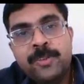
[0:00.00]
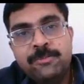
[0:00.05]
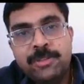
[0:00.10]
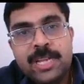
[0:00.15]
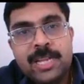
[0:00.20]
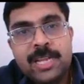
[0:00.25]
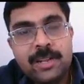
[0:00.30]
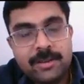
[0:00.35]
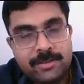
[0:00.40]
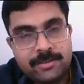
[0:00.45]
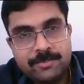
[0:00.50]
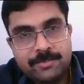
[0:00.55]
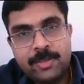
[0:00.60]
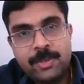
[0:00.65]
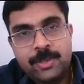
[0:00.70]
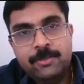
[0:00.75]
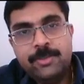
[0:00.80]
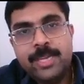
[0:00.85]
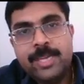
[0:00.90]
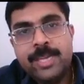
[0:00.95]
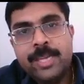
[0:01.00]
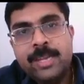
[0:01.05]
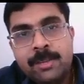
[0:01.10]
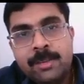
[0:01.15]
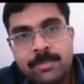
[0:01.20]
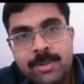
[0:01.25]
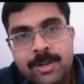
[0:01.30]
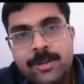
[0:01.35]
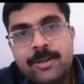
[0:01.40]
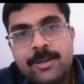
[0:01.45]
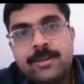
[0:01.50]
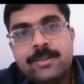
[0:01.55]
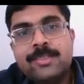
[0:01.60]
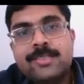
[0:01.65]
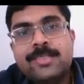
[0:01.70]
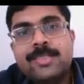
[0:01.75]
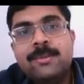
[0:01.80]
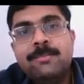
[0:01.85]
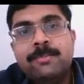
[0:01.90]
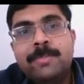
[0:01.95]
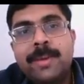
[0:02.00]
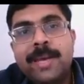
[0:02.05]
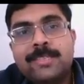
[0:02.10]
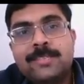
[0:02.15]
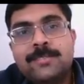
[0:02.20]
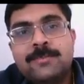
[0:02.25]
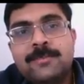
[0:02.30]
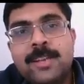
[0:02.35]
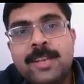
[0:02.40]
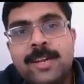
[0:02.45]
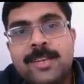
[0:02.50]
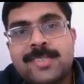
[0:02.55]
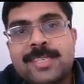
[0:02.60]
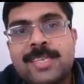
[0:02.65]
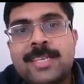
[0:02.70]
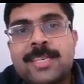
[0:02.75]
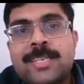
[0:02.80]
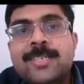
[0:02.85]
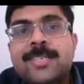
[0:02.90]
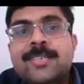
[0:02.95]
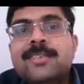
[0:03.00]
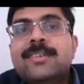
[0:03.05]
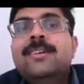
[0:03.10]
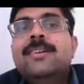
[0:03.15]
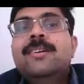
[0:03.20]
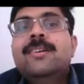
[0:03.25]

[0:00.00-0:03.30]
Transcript: field. We can nibble some patch of grass here,